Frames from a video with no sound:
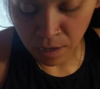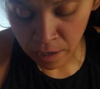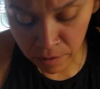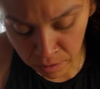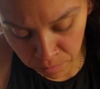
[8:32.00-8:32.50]
I
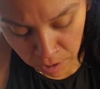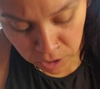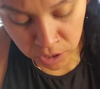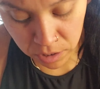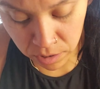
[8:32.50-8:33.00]
already
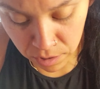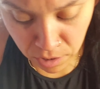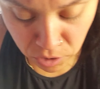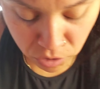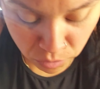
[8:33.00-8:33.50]
washed this
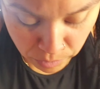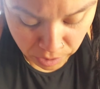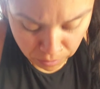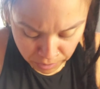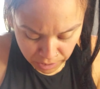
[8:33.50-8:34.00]
cilantro, by
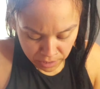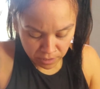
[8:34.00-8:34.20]
the way.